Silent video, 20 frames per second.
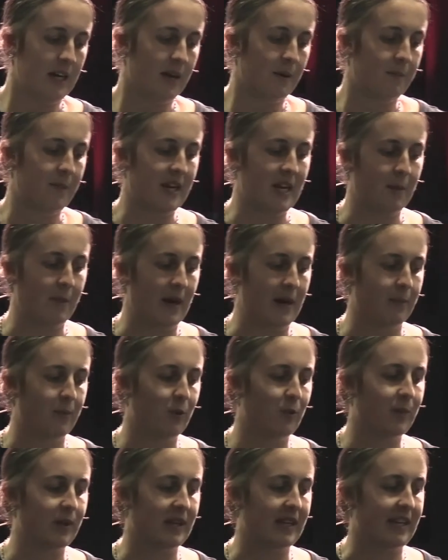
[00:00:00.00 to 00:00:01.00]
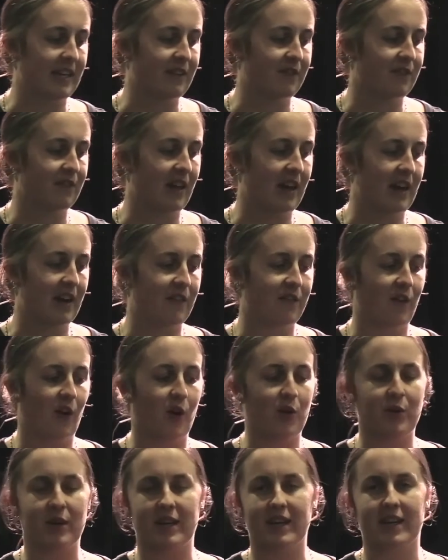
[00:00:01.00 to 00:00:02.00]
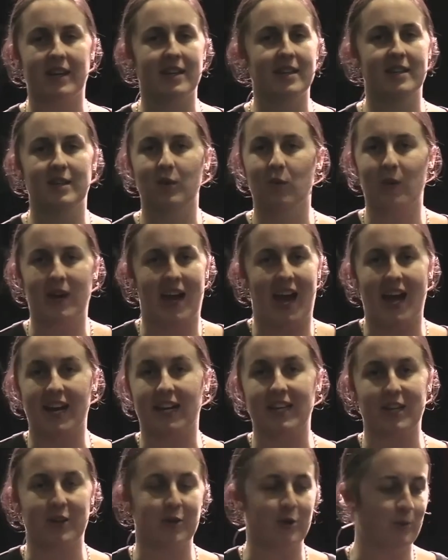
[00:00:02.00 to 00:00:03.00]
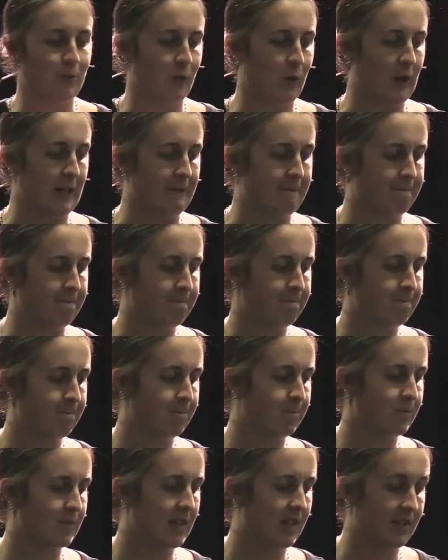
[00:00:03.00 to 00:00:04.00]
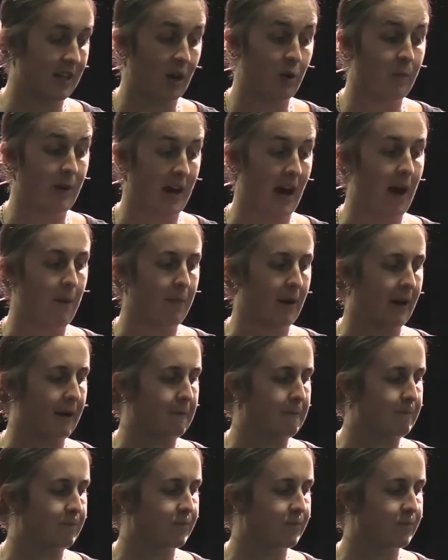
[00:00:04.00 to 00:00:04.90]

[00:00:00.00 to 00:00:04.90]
Many people believe that if only we had a little more, they'll be happy.